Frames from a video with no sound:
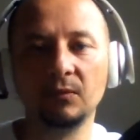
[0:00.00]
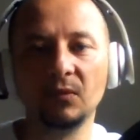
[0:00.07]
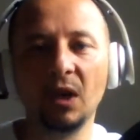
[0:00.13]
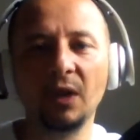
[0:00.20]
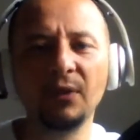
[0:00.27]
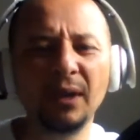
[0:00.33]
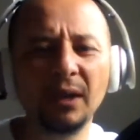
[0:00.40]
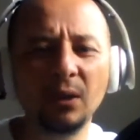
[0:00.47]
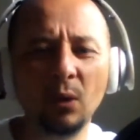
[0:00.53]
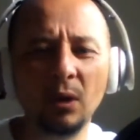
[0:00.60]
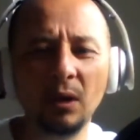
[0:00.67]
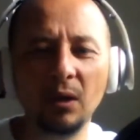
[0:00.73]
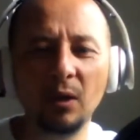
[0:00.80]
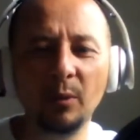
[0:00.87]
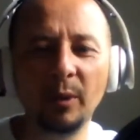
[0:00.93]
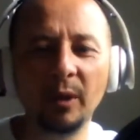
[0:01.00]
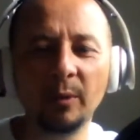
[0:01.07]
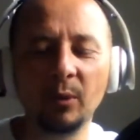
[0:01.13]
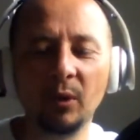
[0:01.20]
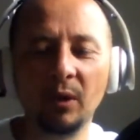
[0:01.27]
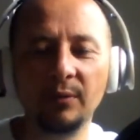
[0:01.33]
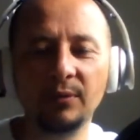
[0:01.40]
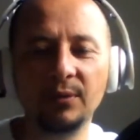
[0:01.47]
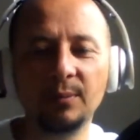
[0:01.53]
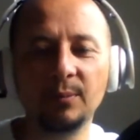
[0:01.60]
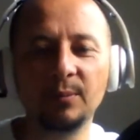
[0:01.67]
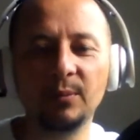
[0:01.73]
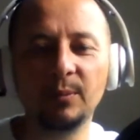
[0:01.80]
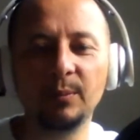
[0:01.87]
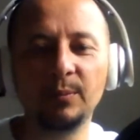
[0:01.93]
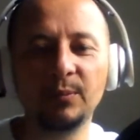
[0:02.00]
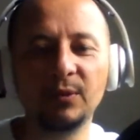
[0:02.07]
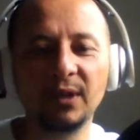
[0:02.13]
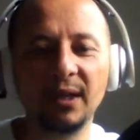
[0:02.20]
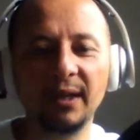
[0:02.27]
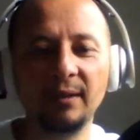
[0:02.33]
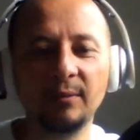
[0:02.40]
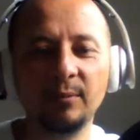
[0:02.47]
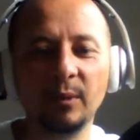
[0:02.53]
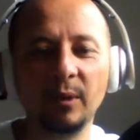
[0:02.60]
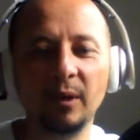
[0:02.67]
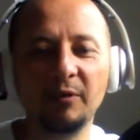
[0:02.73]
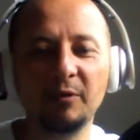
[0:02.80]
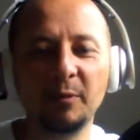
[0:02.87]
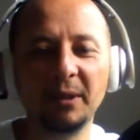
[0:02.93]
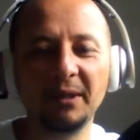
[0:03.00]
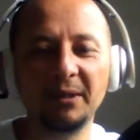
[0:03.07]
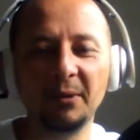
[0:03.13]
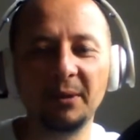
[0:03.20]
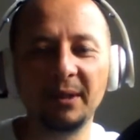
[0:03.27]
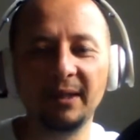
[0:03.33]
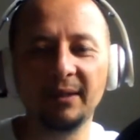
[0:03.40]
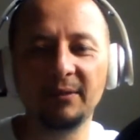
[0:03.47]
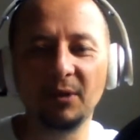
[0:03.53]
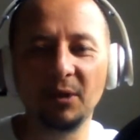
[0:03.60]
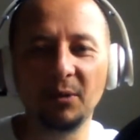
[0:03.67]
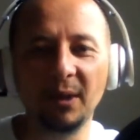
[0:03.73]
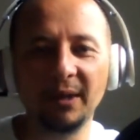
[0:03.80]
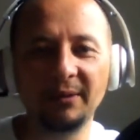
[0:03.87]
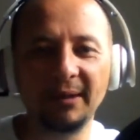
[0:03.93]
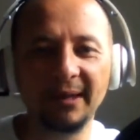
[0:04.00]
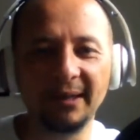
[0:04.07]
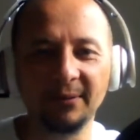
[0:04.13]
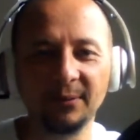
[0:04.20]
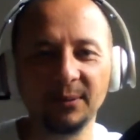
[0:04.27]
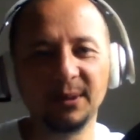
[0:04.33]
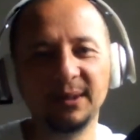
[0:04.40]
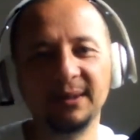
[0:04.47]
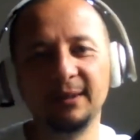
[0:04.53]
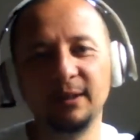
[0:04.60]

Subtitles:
I think quite a lot of people I've seen have been doing it the wrong way round.